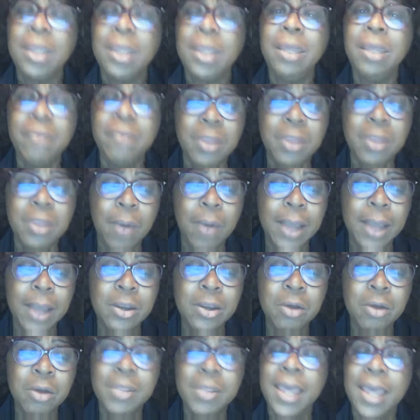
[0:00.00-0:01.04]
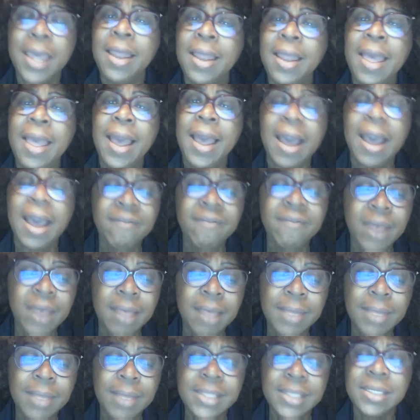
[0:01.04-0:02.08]
Even though I know that, I
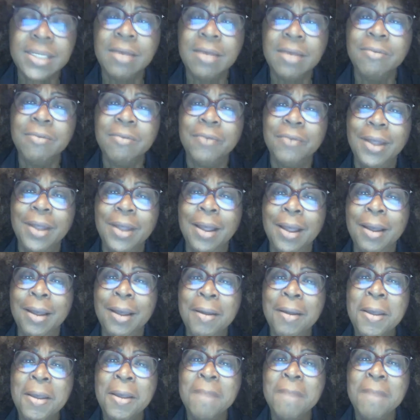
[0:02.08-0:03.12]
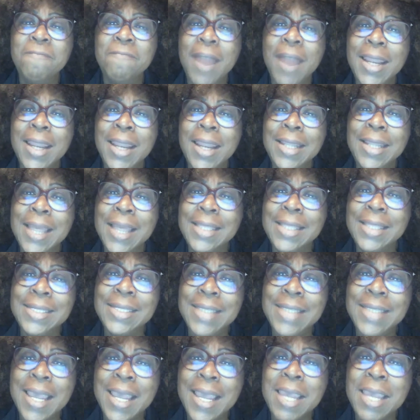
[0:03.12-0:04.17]
find myself fighting that
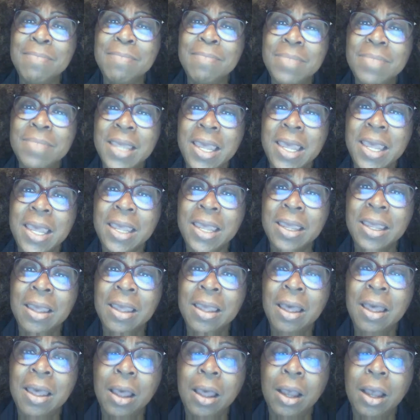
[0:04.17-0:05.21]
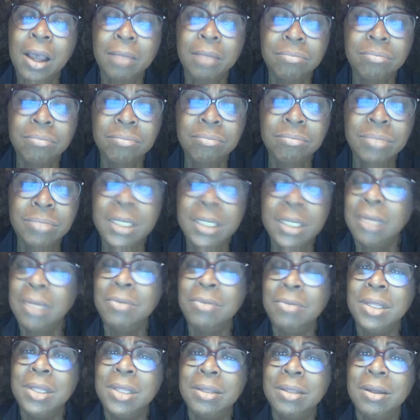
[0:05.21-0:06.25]
same thing dealing
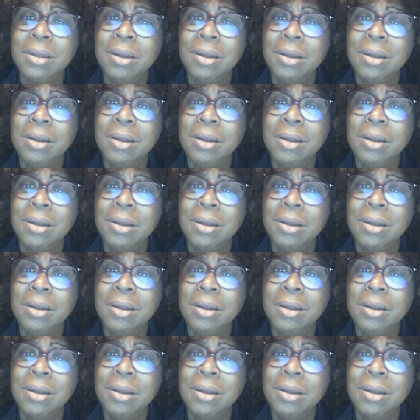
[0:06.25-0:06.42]
with